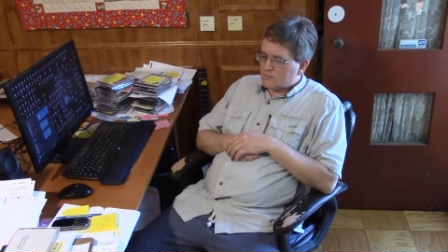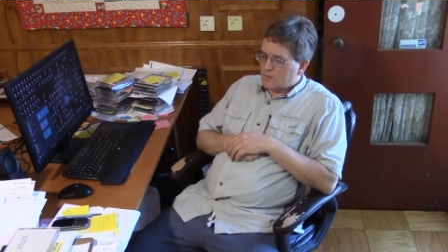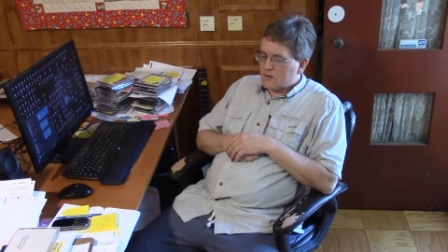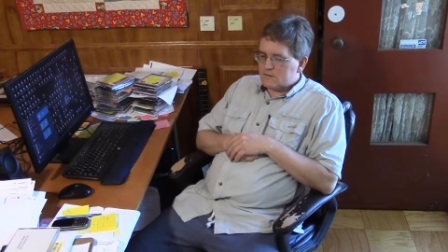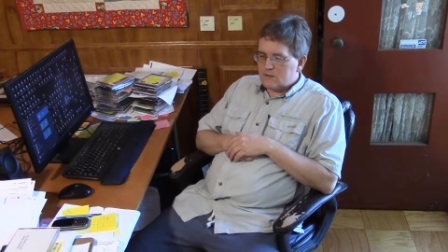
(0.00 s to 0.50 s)

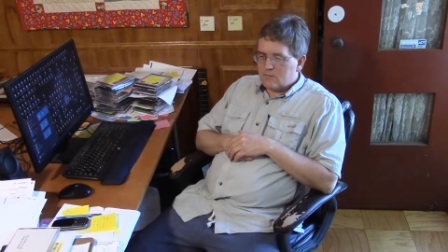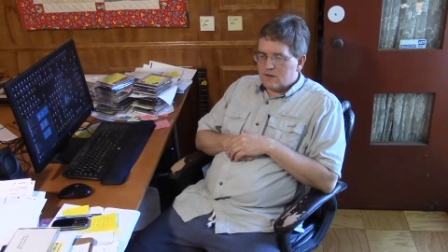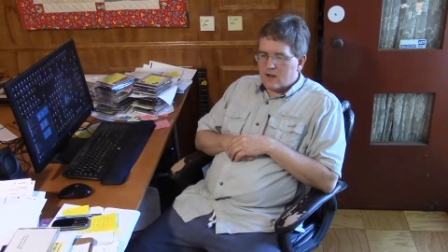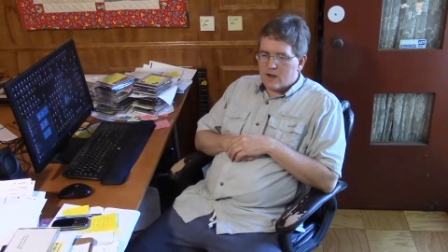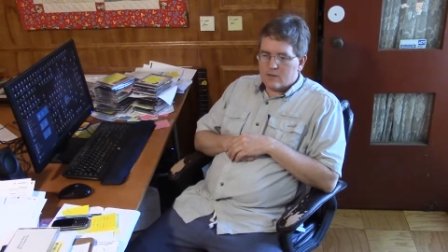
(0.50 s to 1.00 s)
kind of sent me
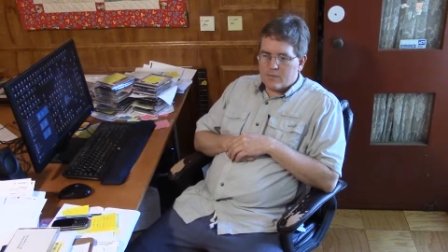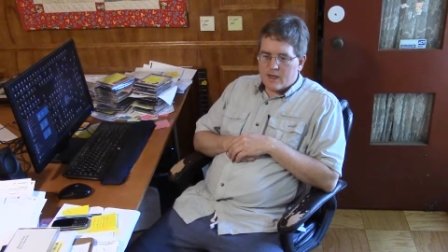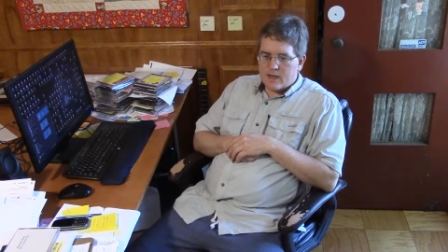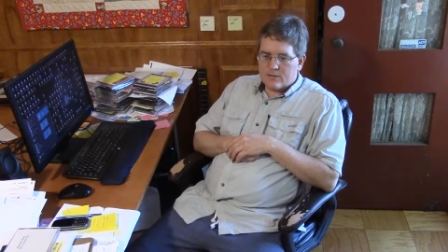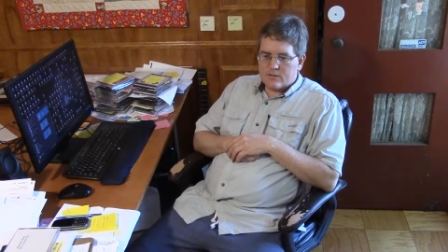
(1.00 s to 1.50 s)
down a
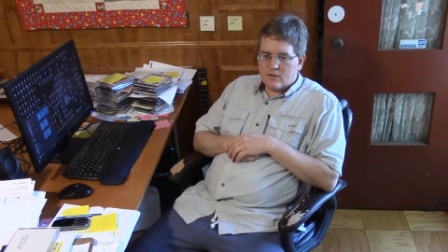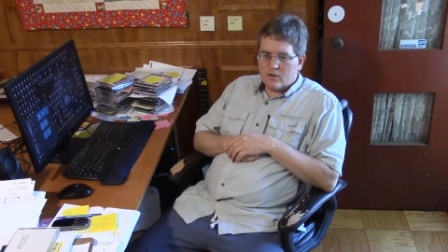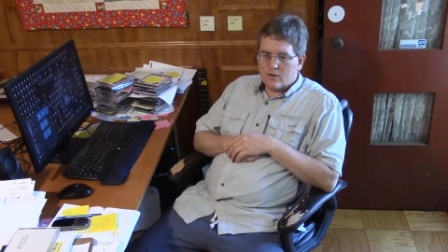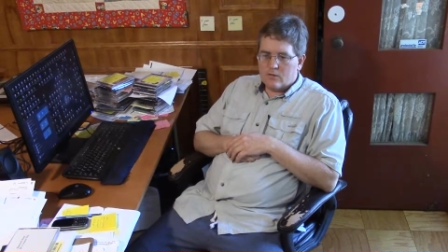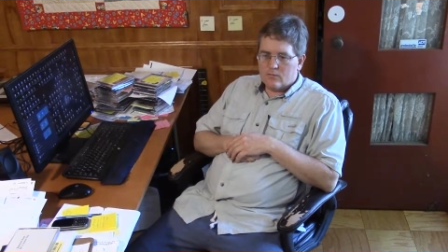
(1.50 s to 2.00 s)
path
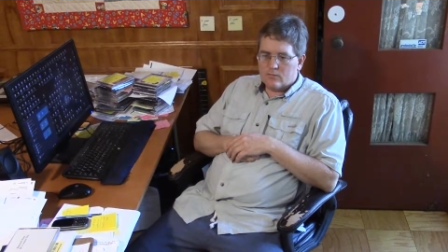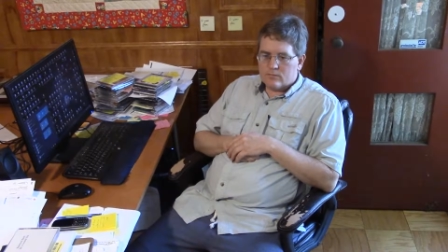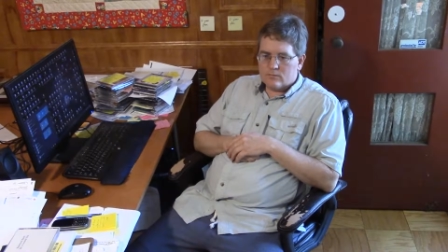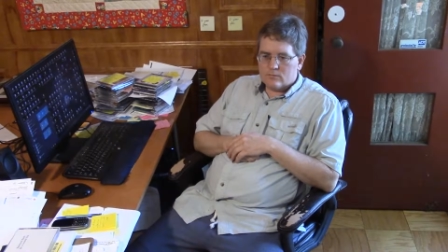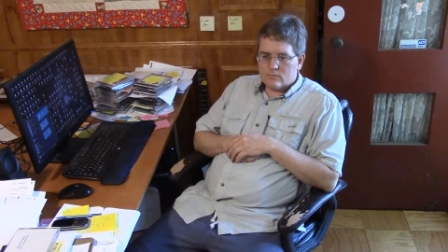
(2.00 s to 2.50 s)
of
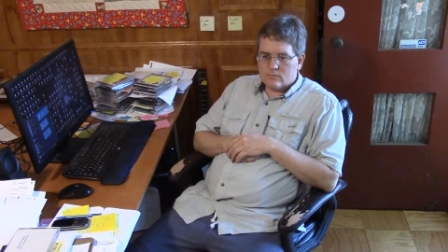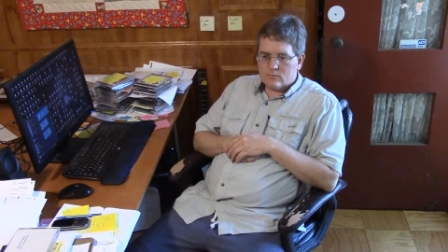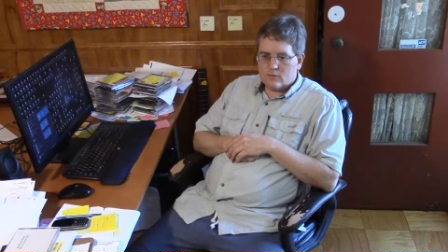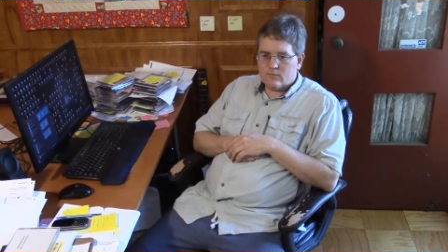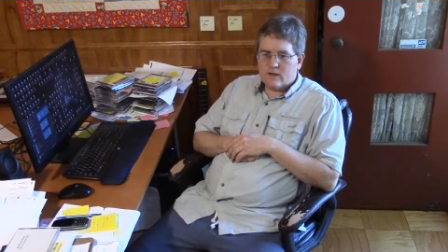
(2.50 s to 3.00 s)

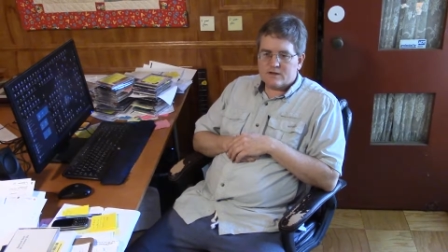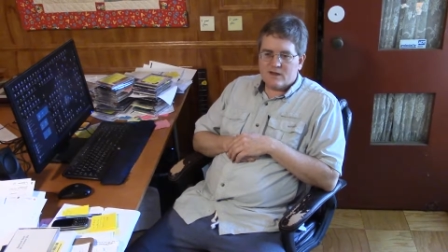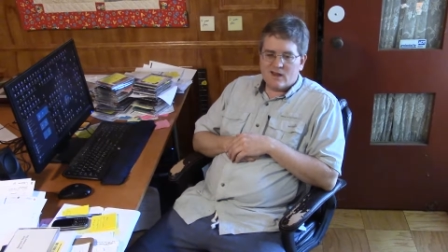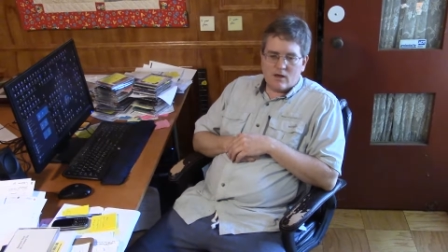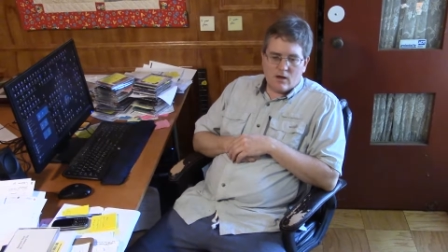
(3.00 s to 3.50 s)

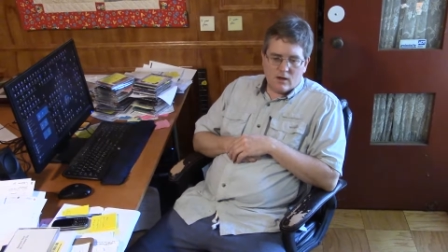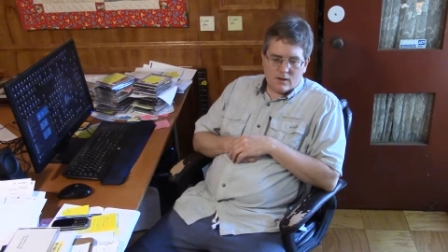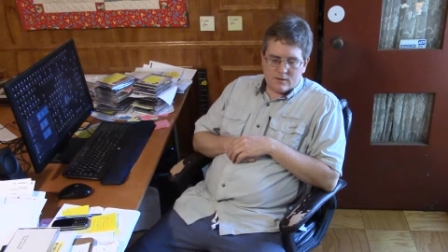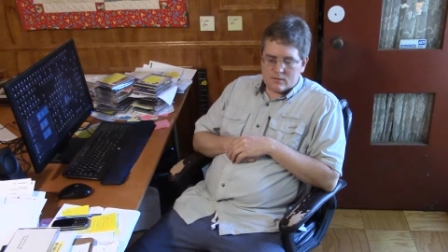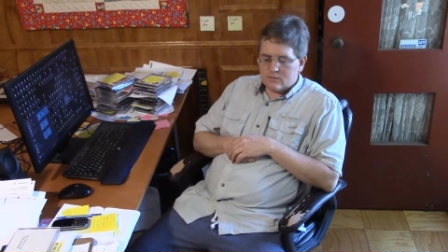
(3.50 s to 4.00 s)
reflecting
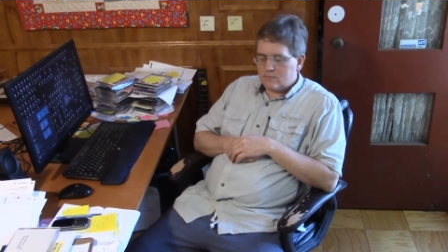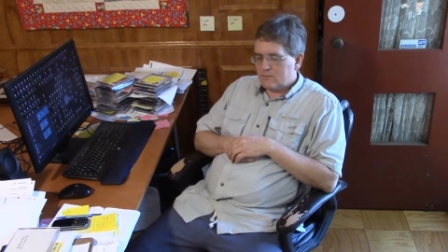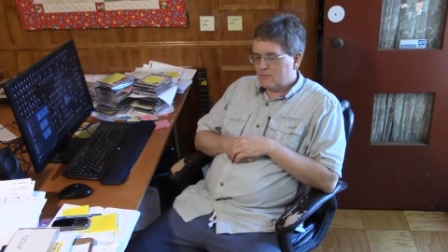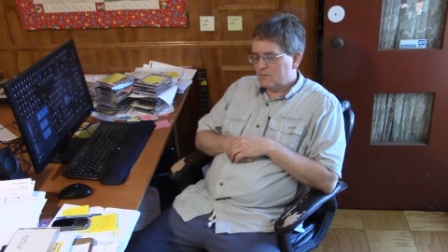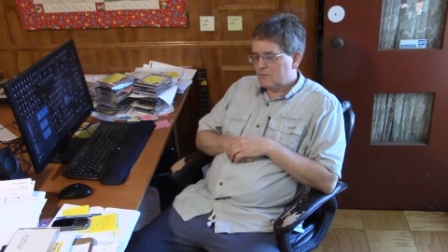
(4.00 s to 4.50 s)
on
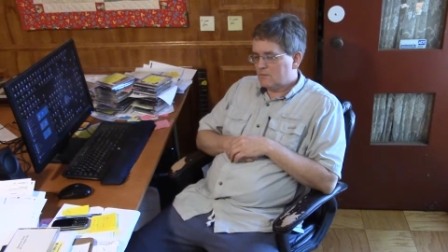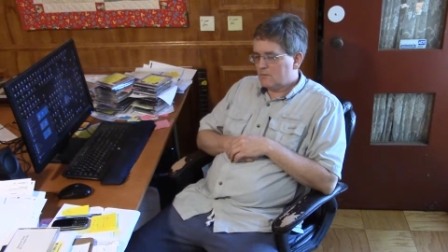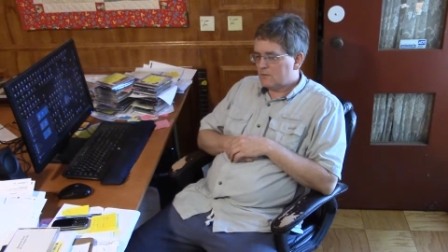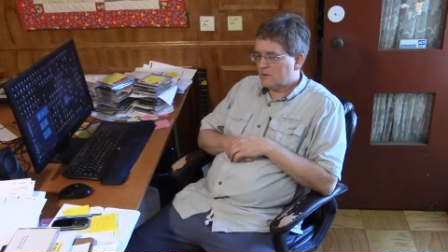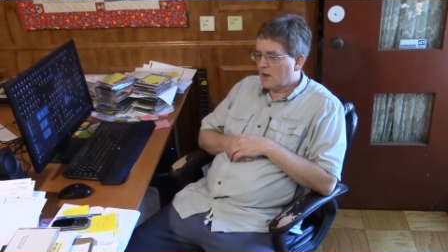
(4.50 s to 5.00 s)

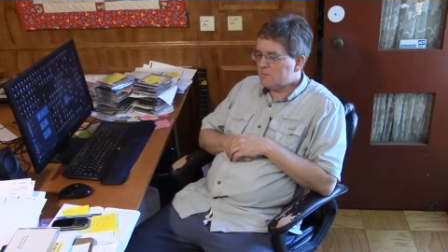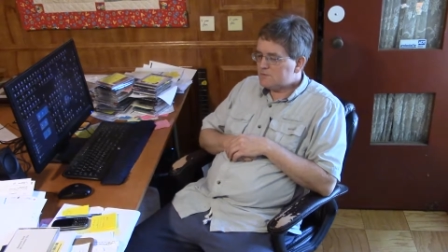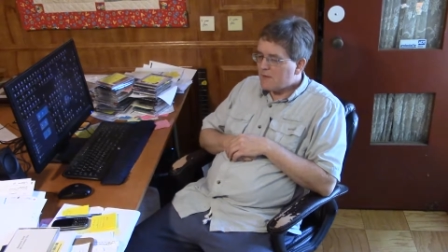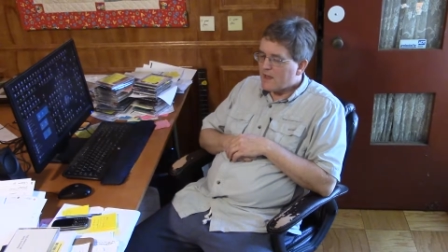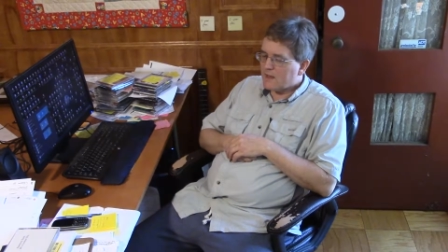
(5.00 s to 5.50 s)
times
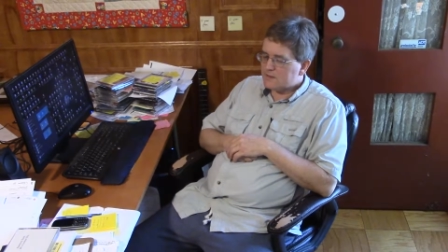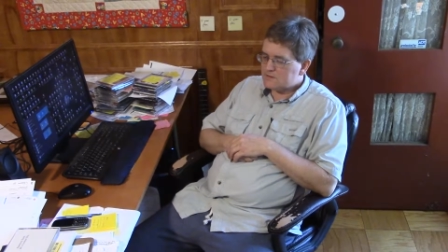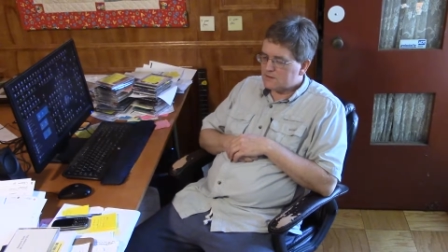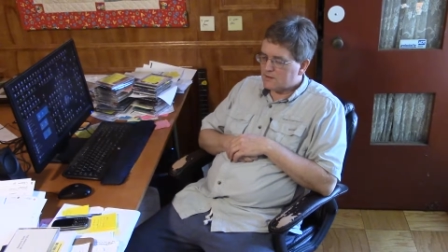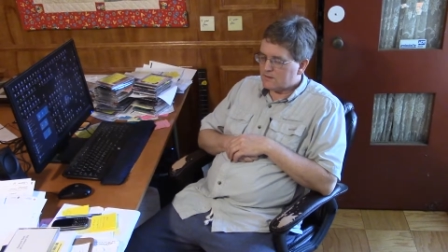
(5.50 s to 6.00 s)

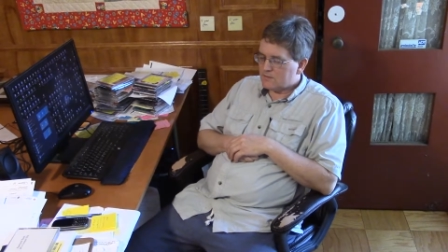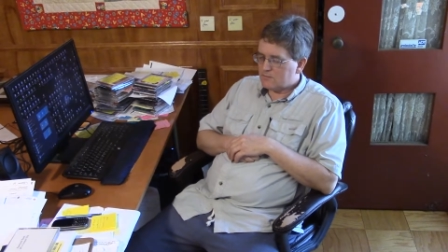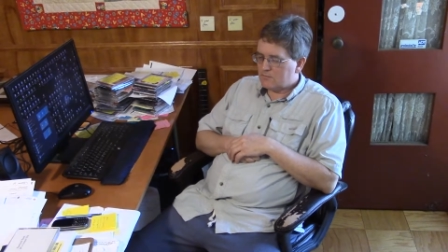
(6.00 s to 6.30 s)
past and